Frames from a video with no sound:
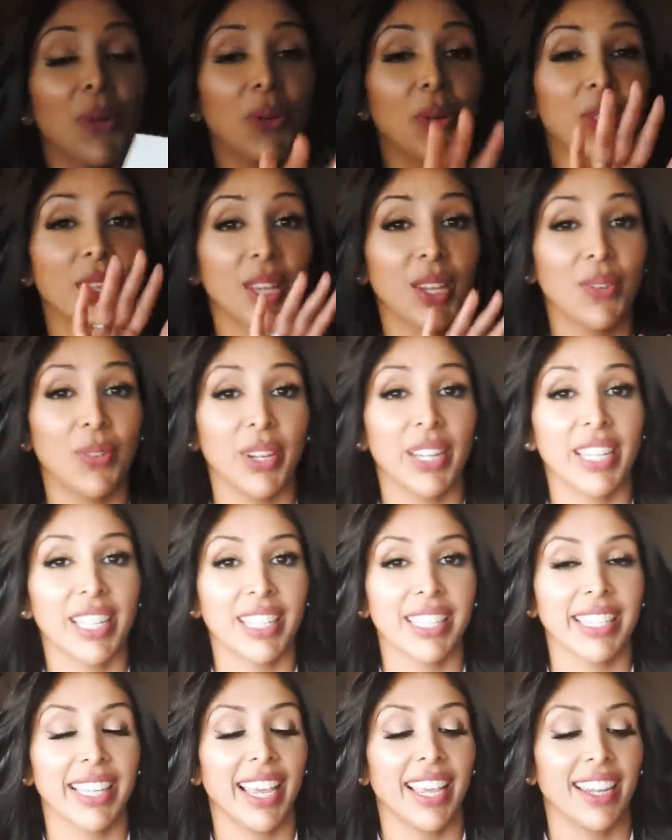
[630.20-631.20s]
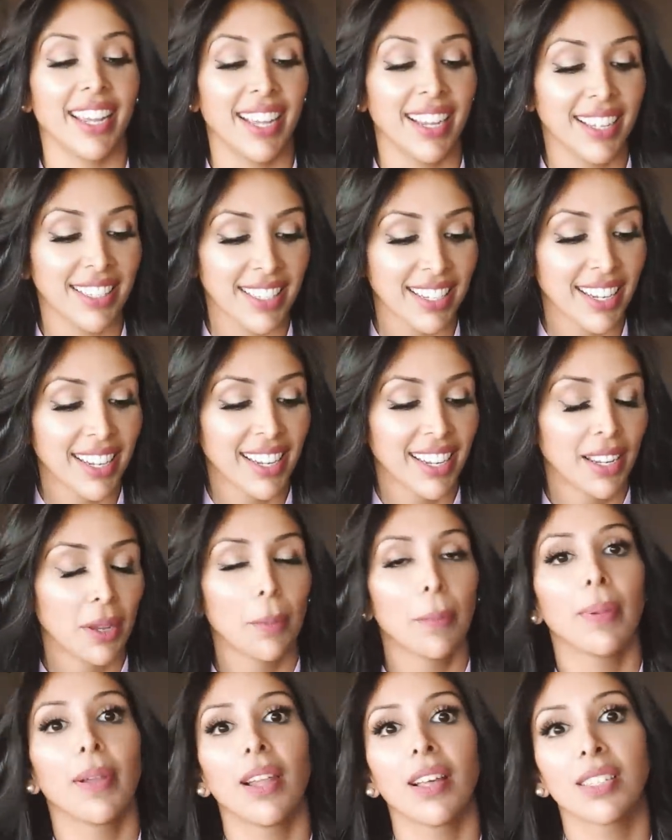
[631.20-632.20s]
all the ingredients in it.
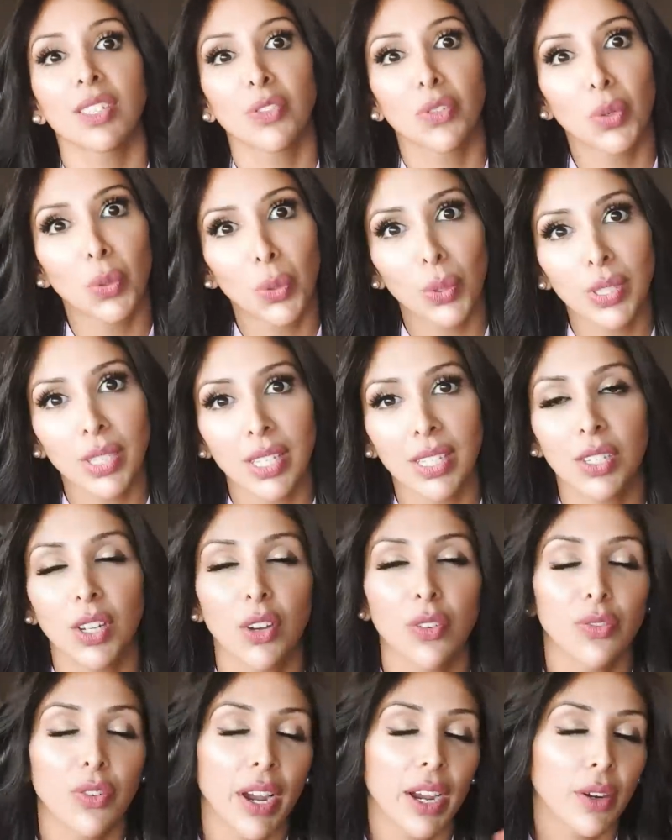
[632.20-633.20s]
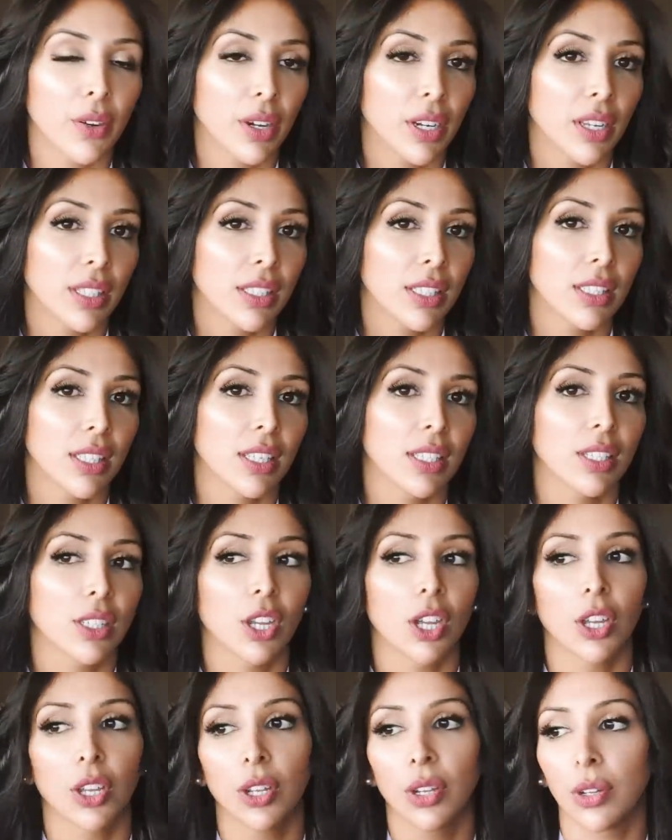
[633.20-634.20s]
Plus, of course, there's no fragrance, there's
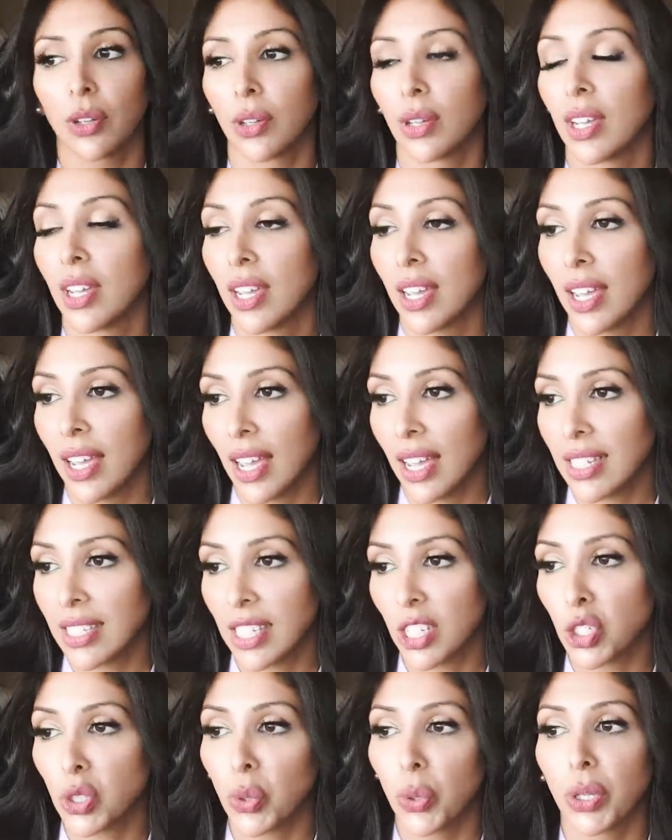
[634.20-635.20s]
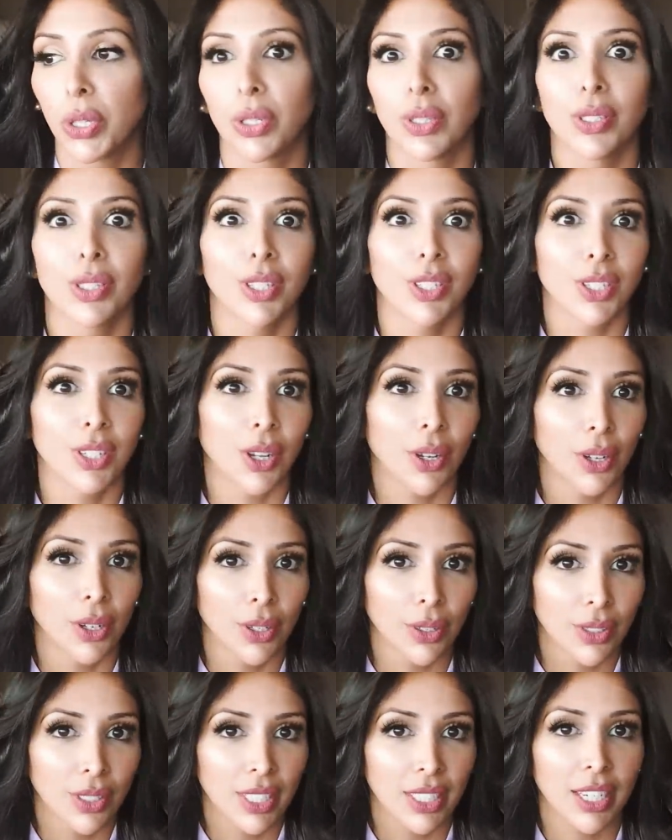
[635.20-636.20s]
no essential oils, there's
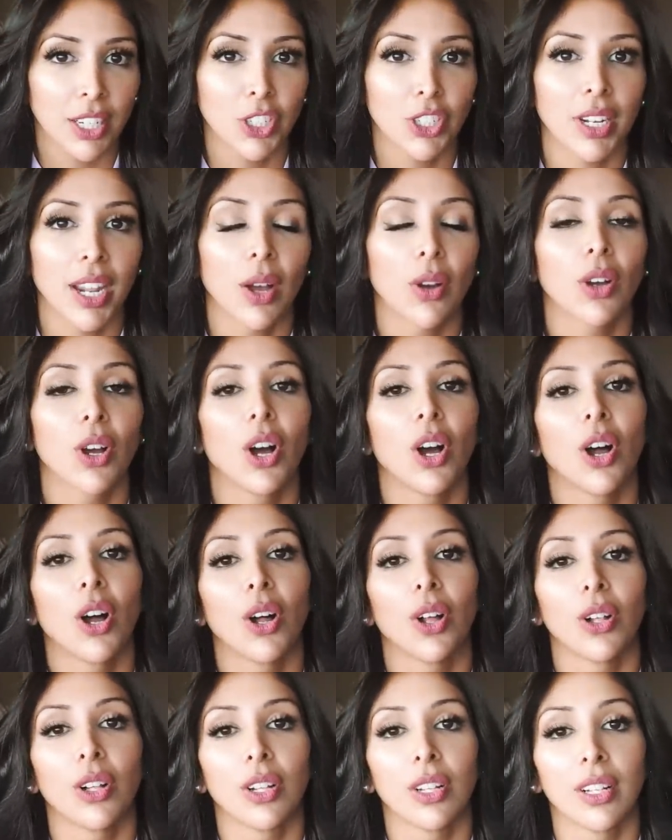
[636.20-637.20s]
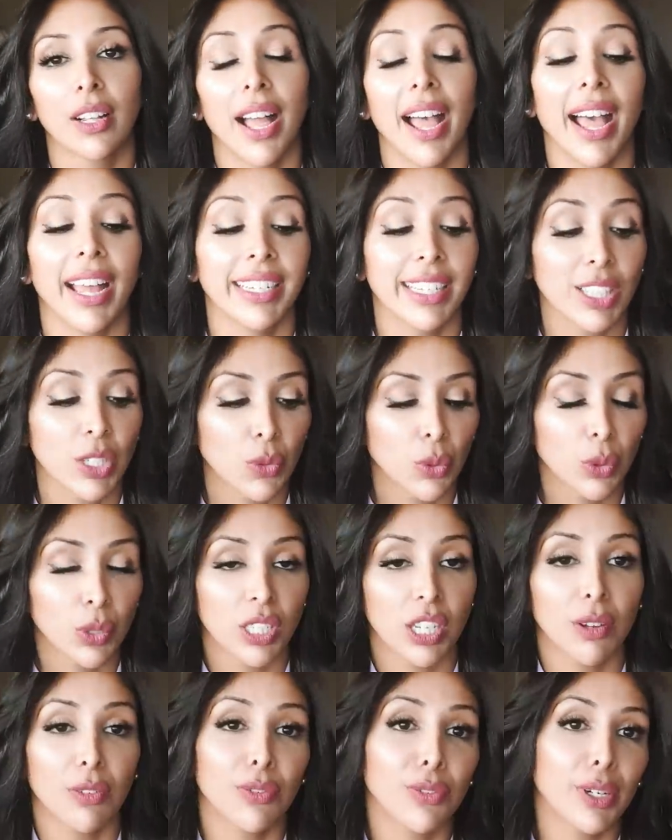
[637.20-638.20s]
no denatured alcohol, and it's
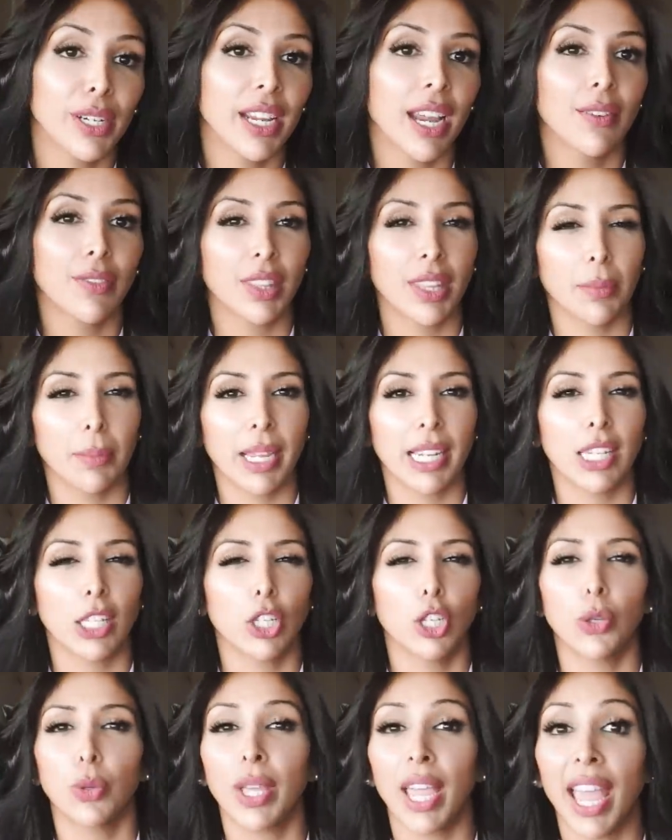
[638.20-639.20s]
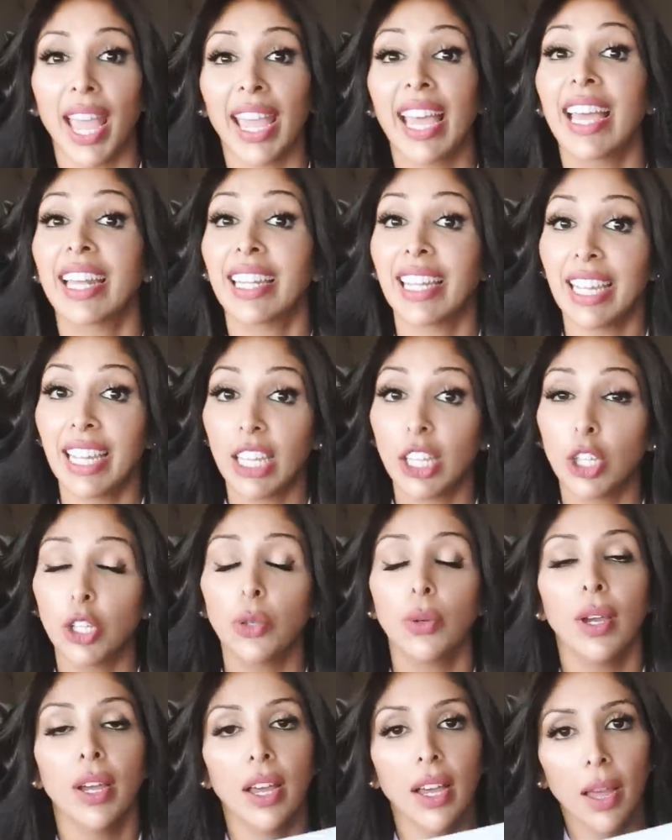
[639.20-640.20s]
cruelty-free. Everything made in the UK and
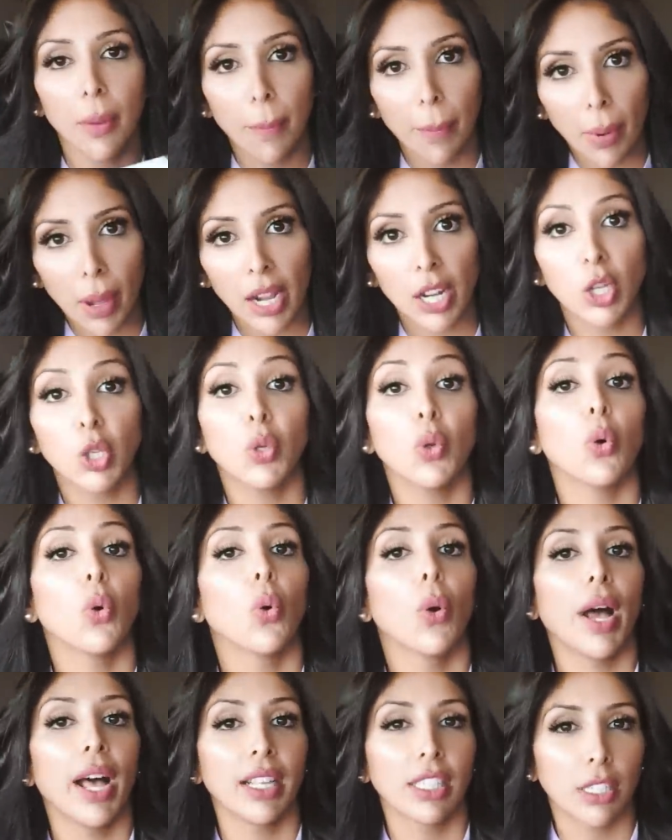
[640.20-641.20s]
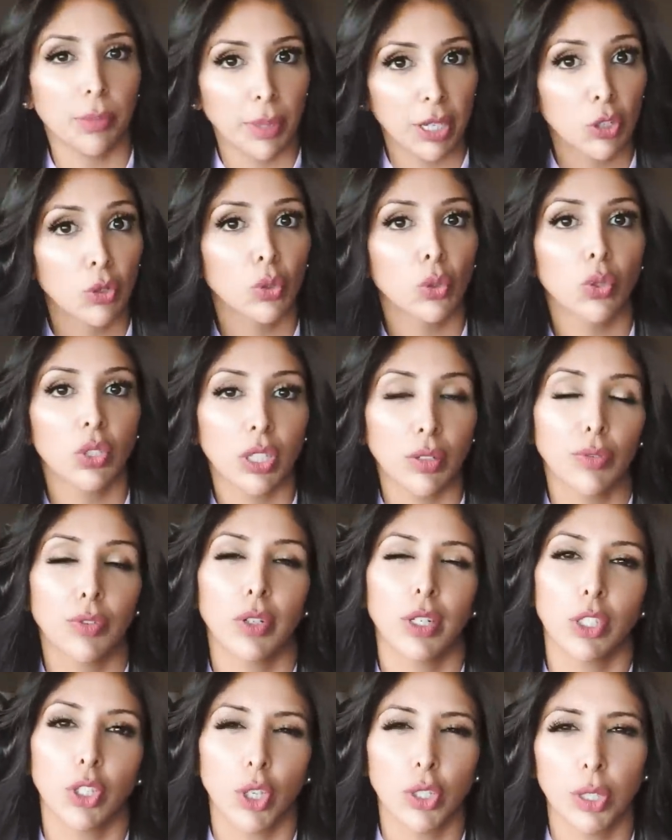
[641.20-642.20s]
EU by law has to be
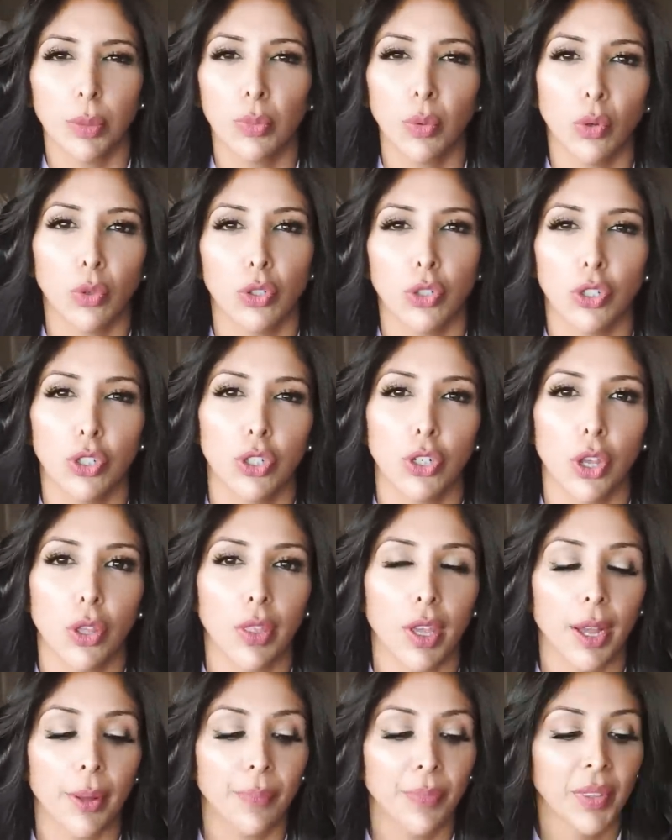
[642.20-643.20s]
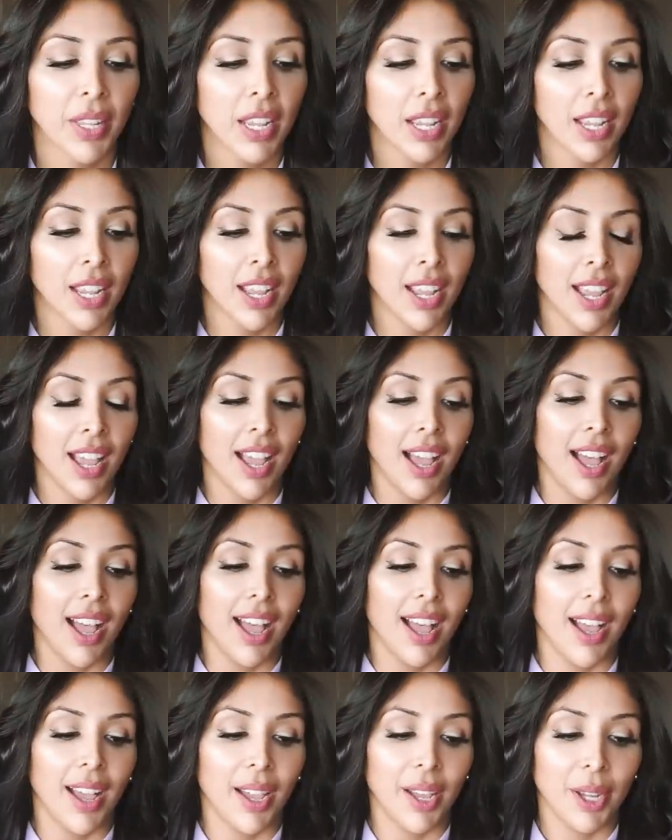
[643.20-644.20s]
cruelty-free, so it's important to know that.
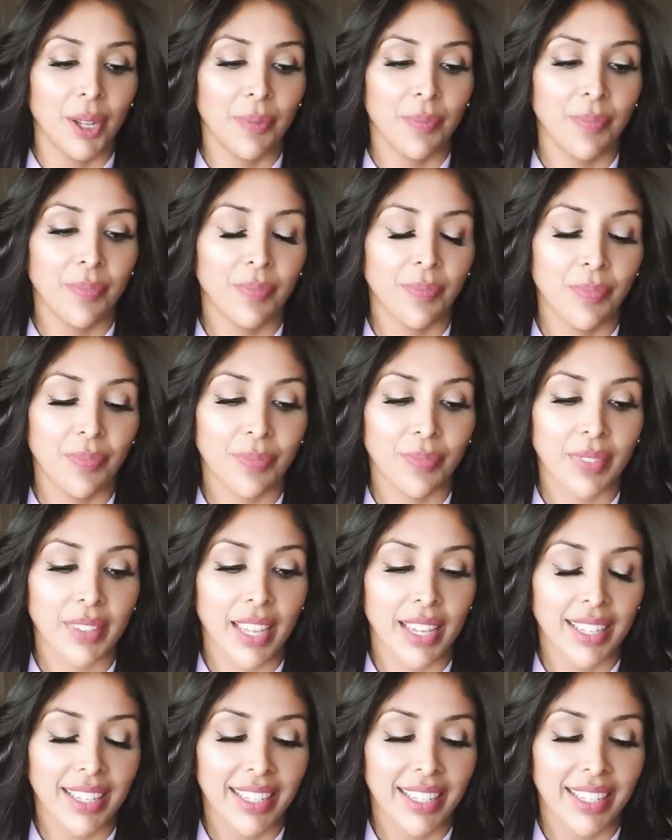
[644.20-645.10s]
I'm